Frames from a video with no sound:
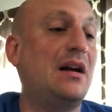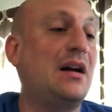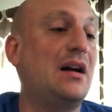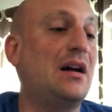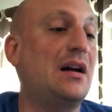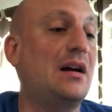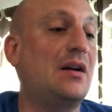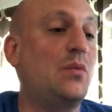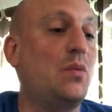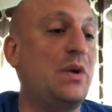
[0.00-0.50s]

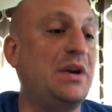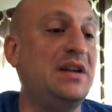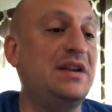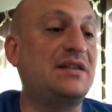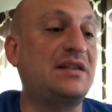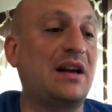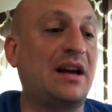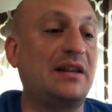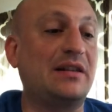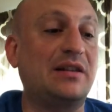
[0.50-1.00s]
Weenie
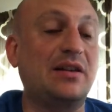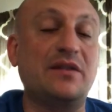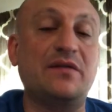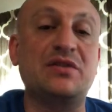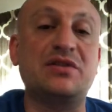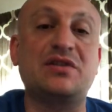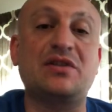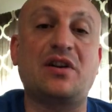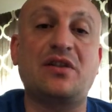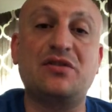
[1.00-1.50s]
Tot
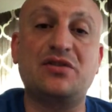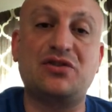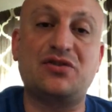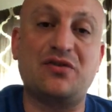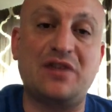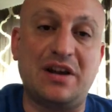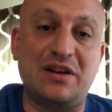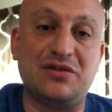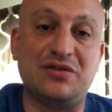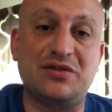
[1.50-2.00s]
Lovers and Other
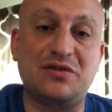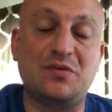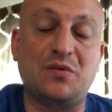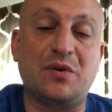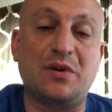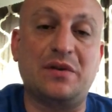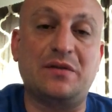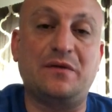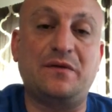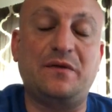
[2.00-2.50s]
Strangers,
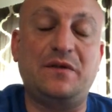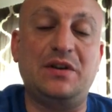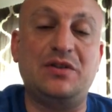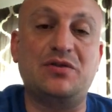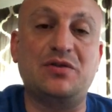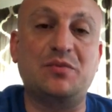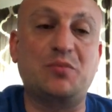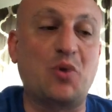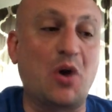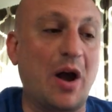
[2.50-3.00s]
where it
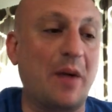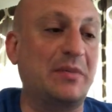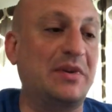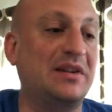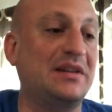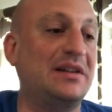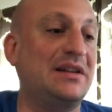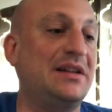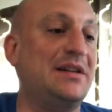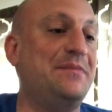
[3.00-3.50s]
featured
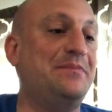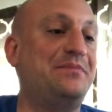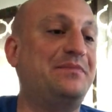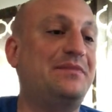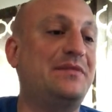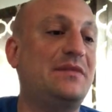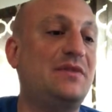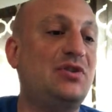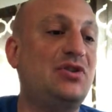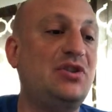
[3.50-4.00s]
prominently,
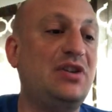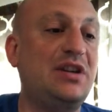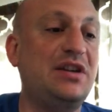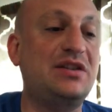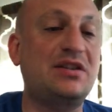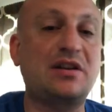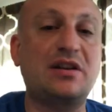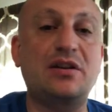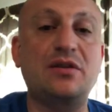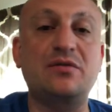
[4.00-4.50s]

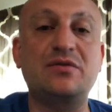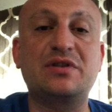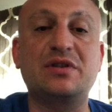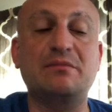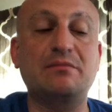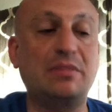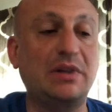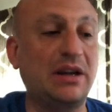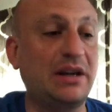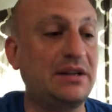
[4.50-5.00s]
Cheese, Cues,
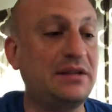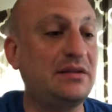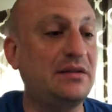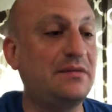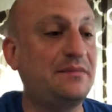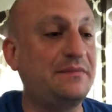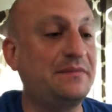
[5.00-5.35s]
and Blood,